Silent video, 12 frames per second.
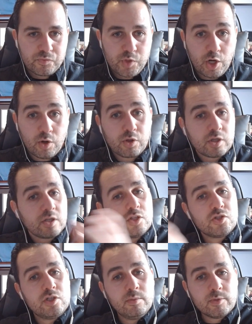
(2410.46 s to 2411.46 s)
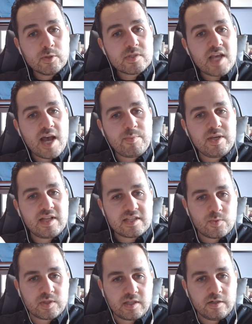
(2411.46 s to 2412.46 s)
you know consumer was happy
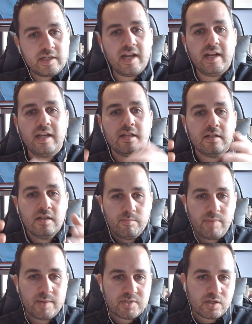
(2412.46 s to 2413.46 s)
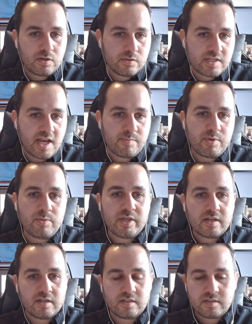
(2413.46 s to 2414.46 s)
that's what they were getting pepsico was happy
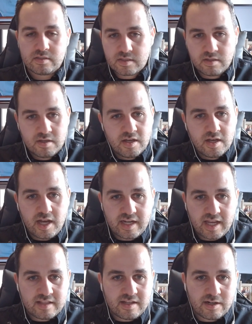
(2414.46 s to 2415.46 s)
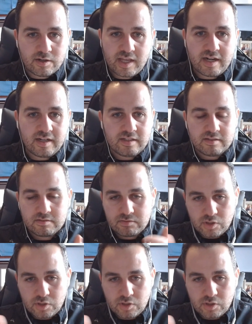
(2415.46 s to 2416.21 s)
because again, they're getting,